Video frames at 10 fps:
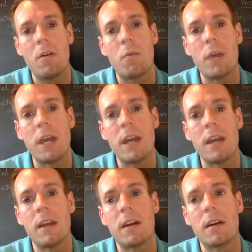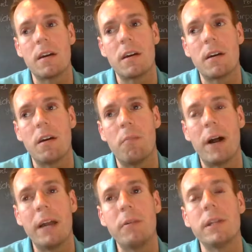When
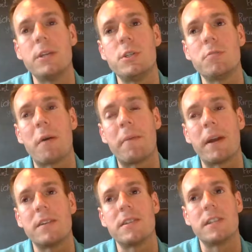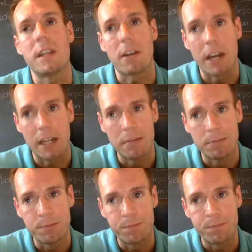my relationship with my parents disintegrated,